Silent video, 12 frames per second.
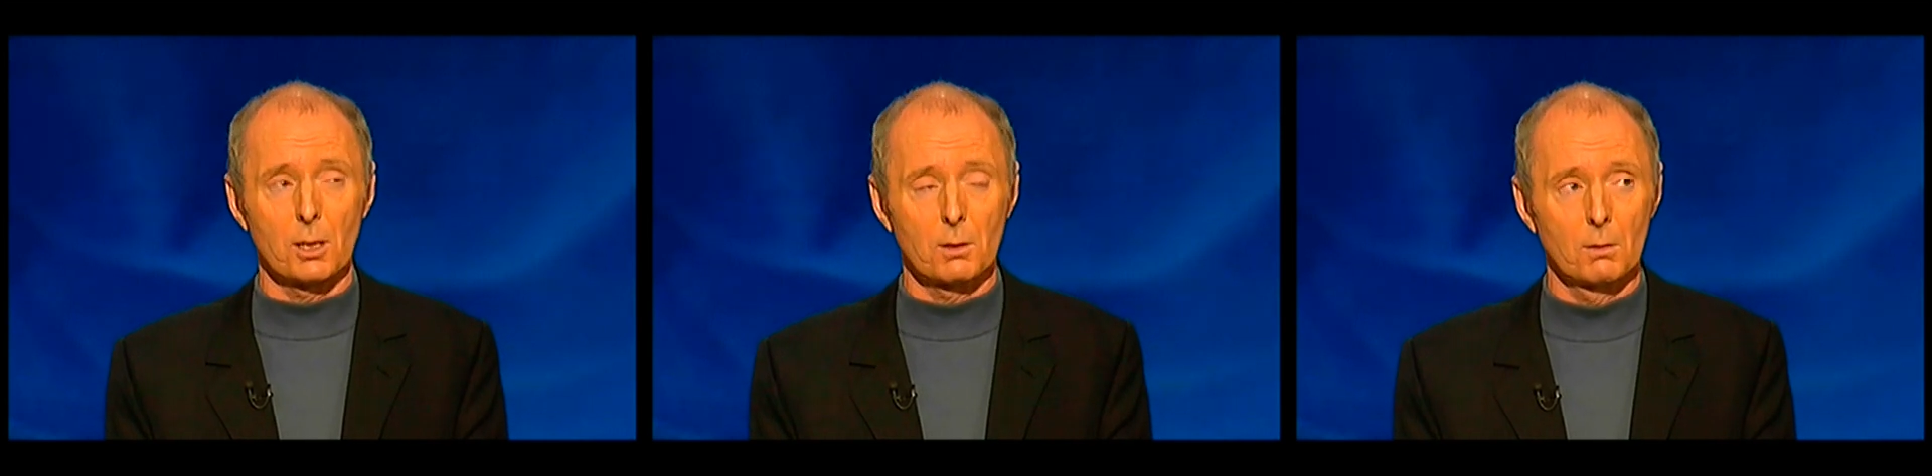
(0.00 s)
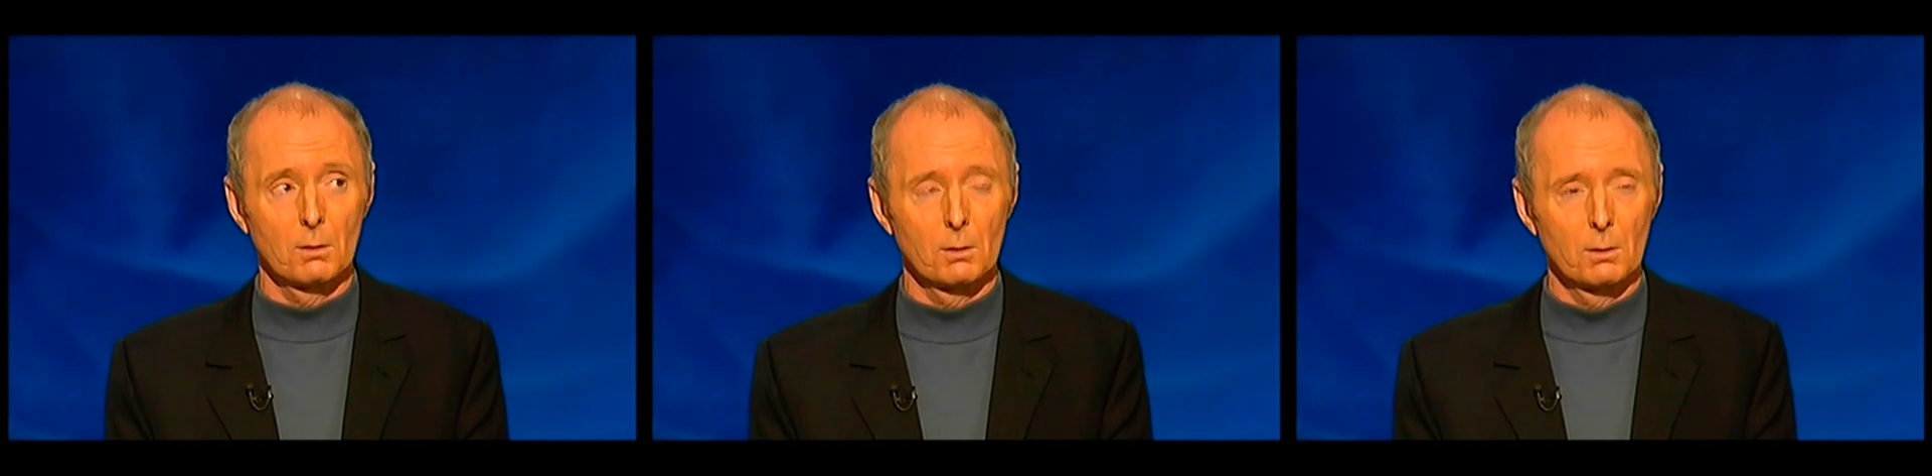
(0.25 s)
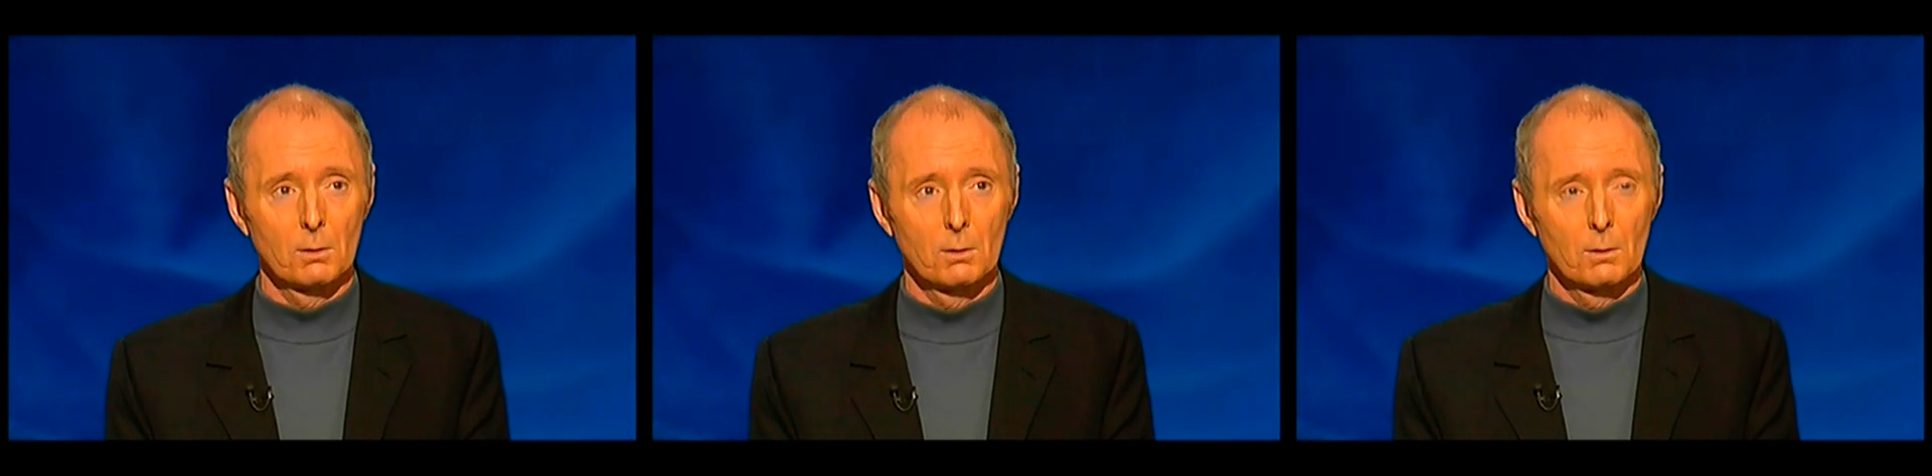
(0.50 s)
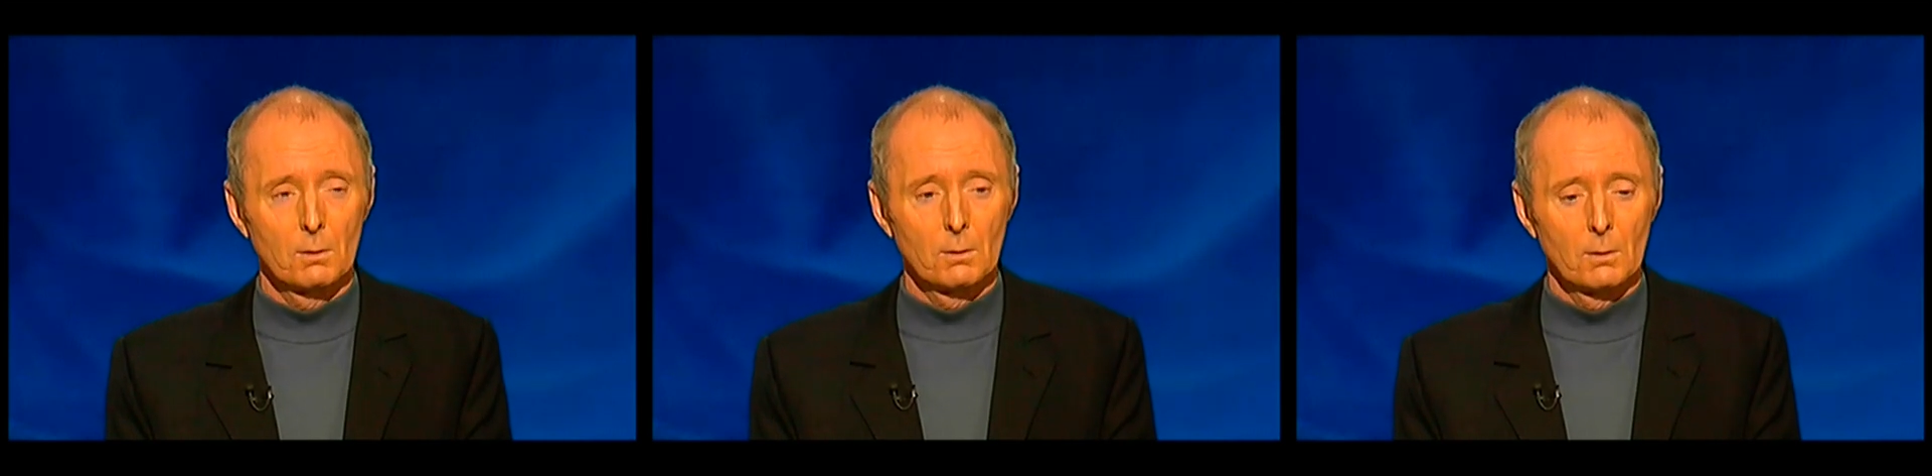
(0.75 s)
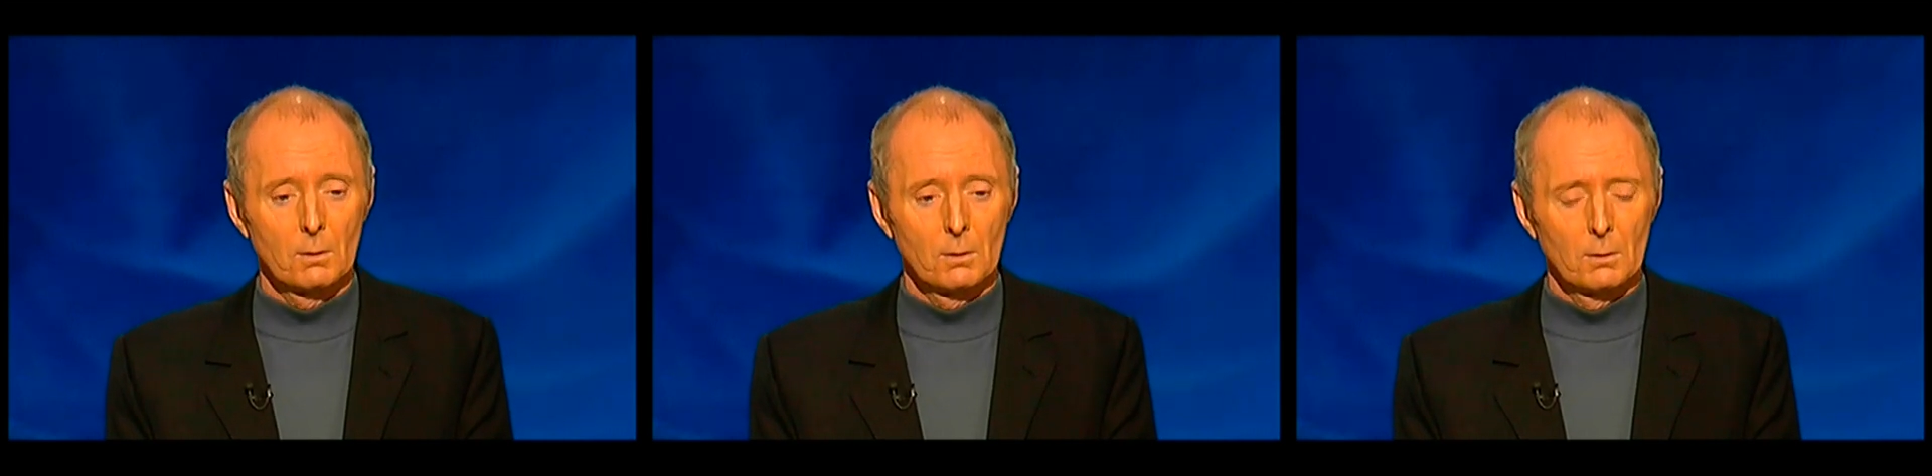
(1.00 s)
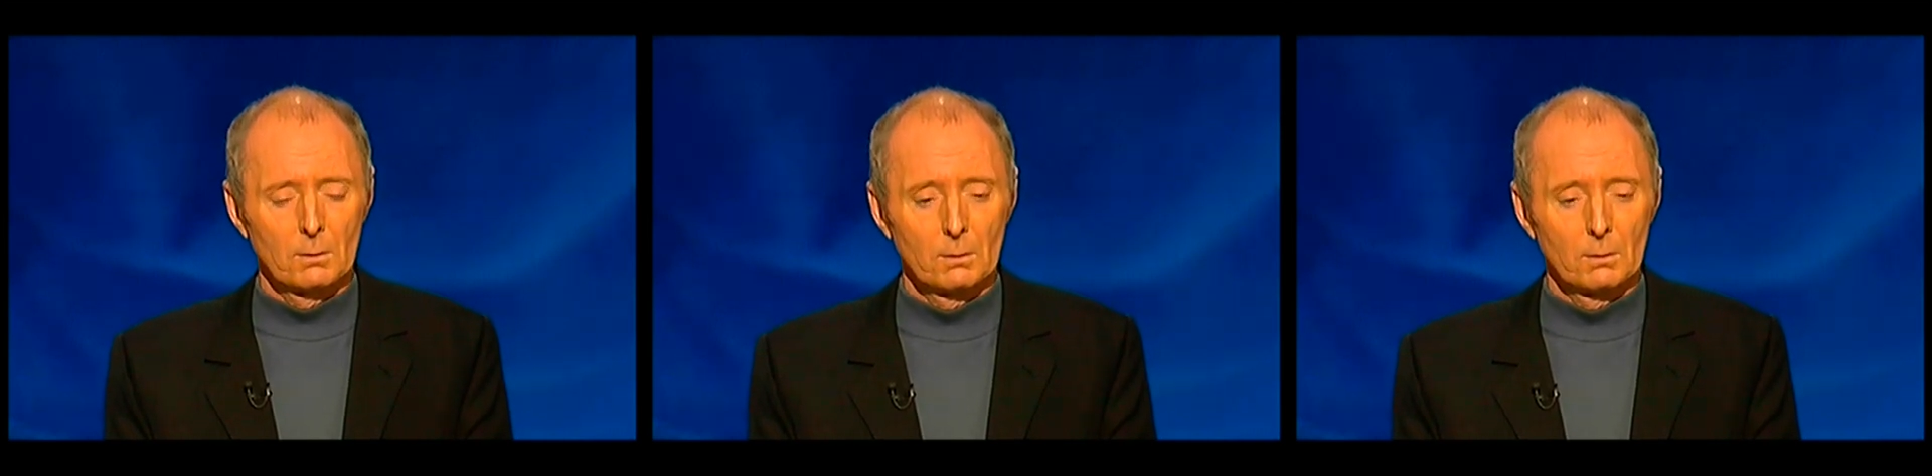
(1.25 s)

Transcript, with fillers: it.